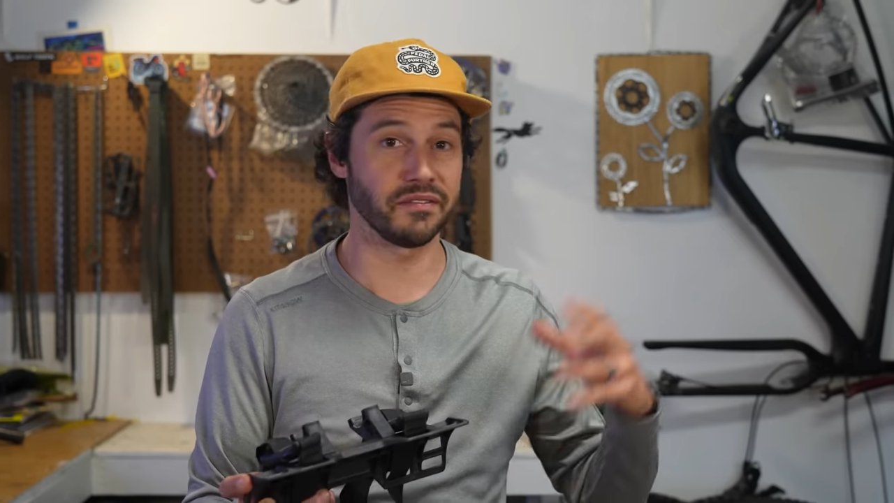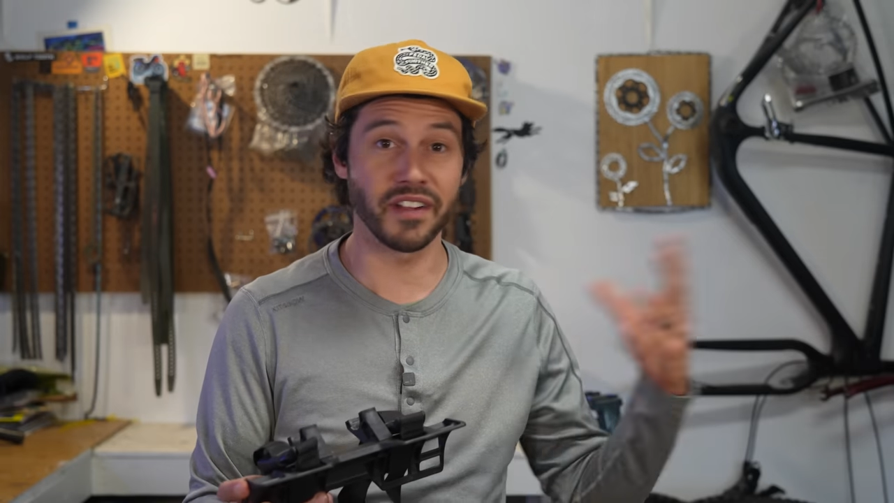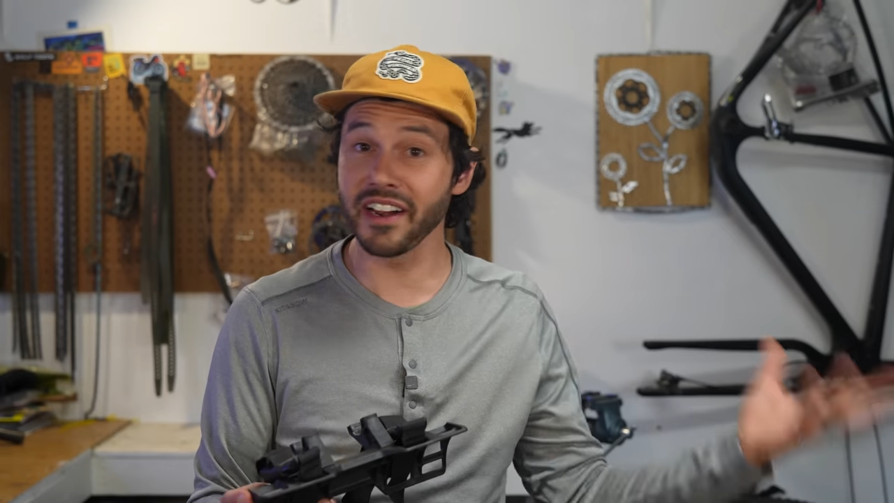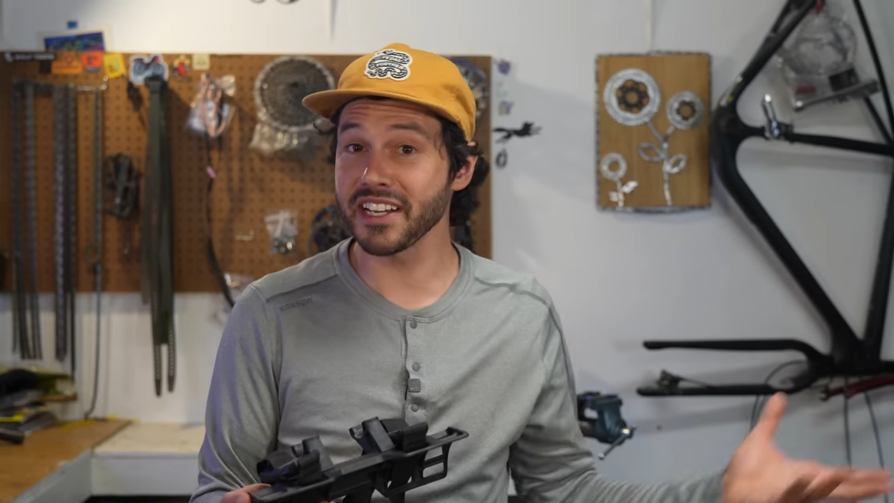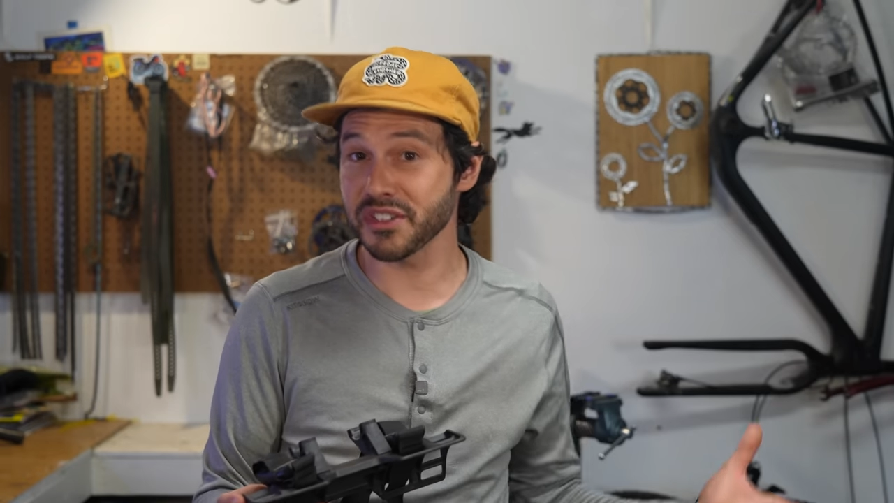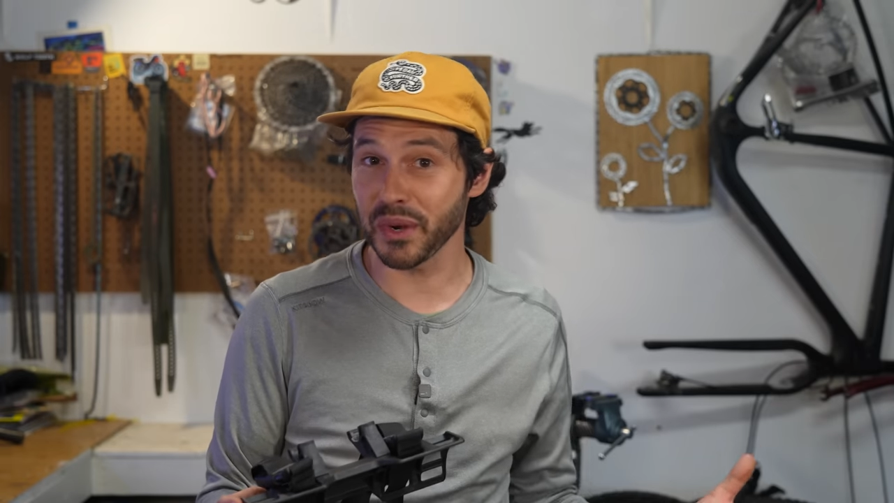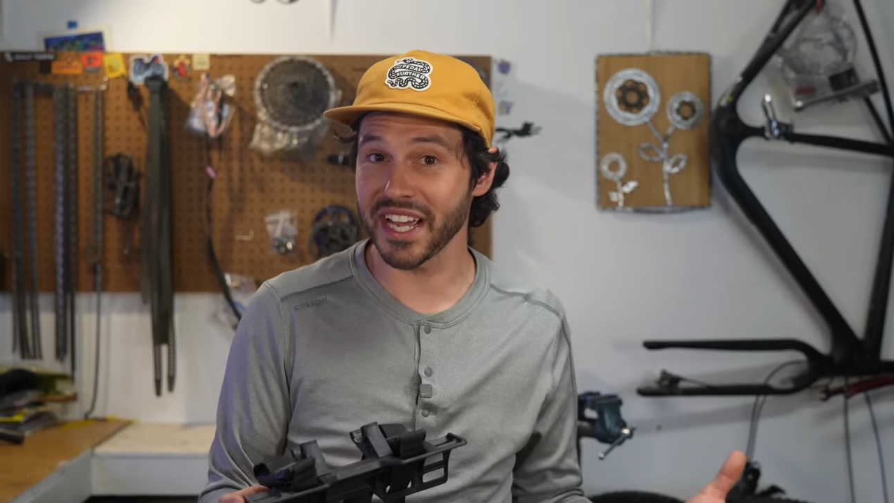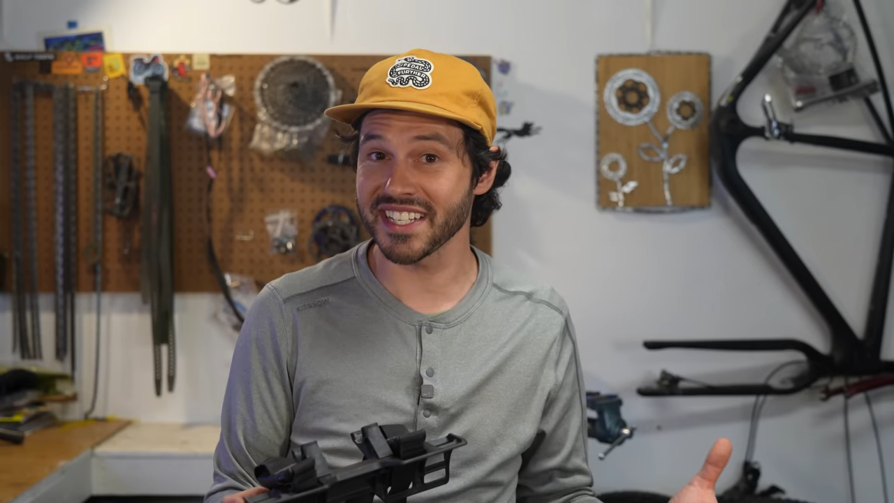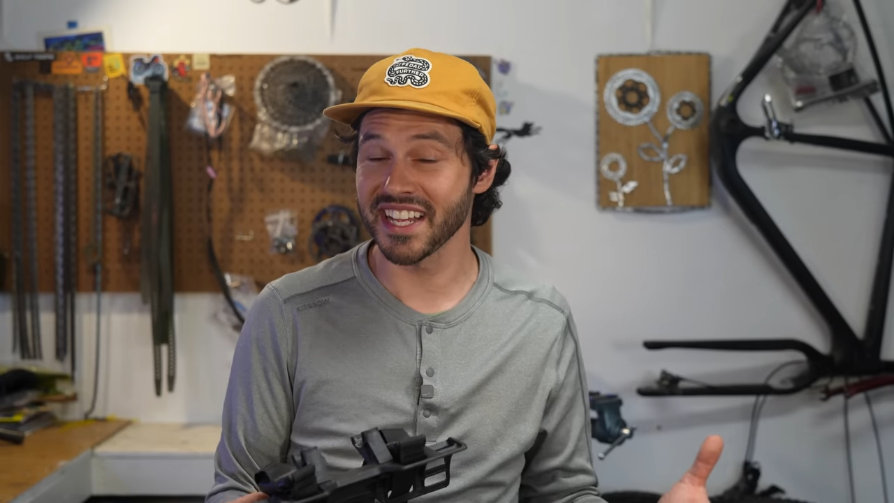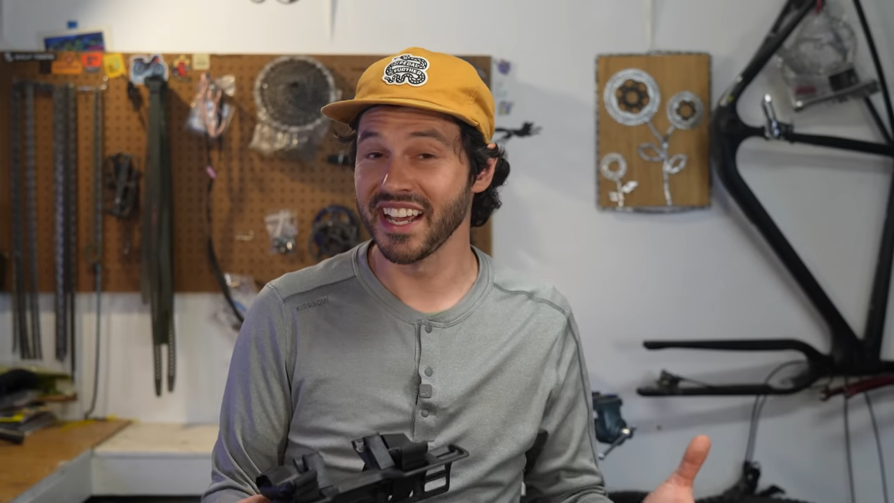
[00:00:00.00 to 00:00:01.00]
various
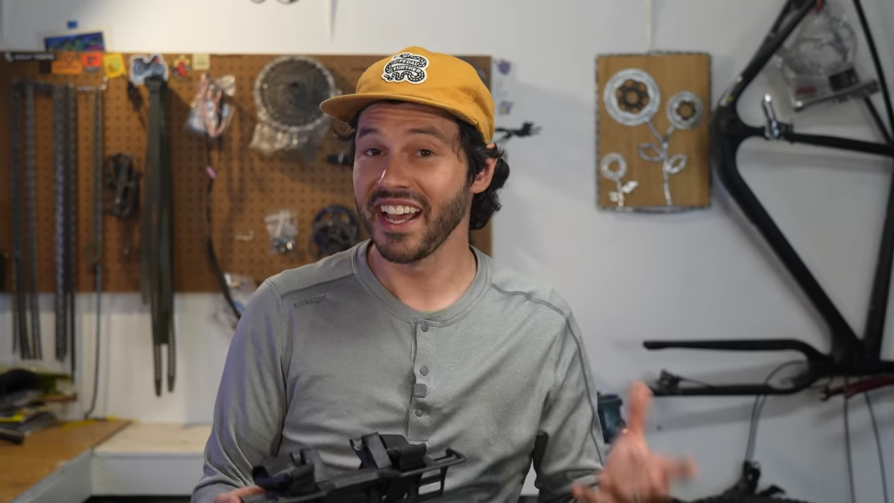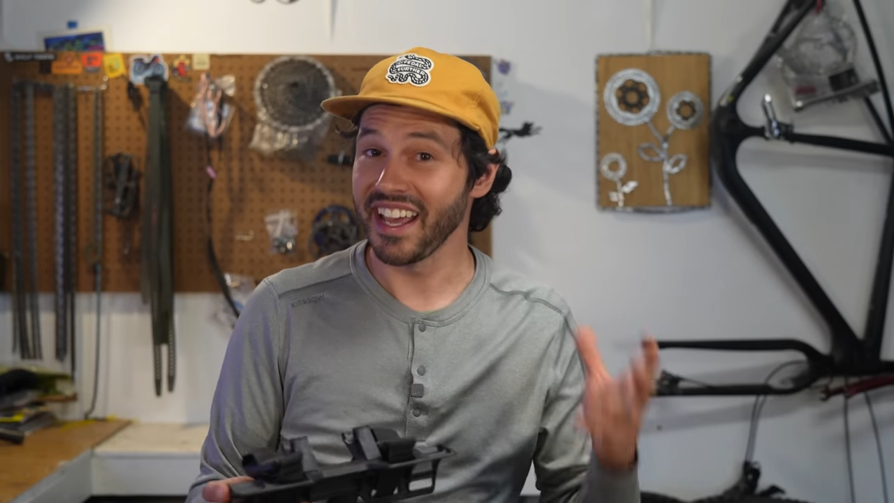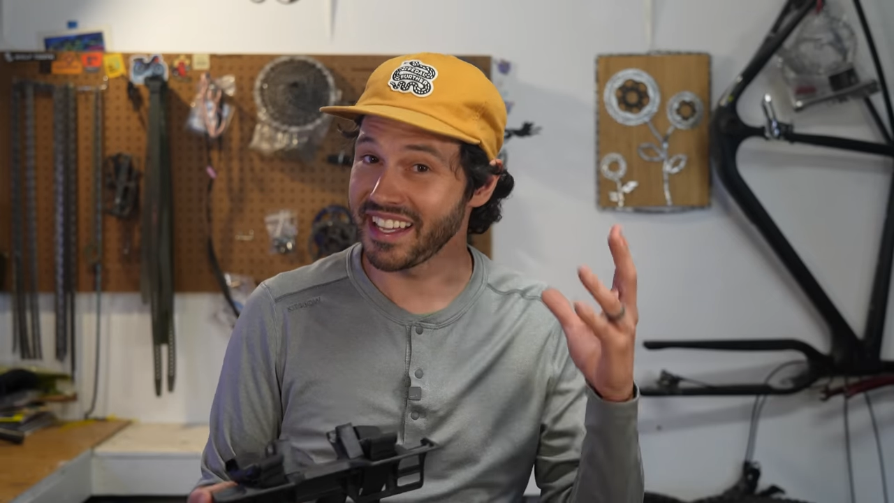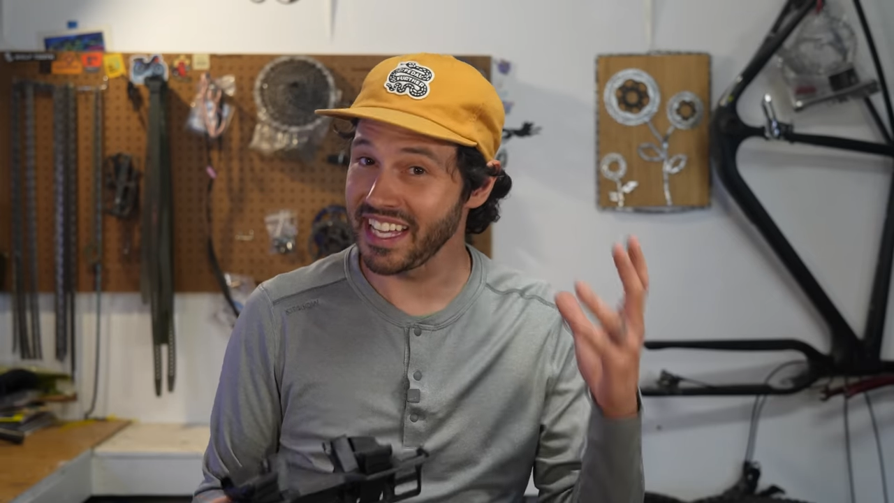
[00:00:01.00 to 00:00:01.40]
ways and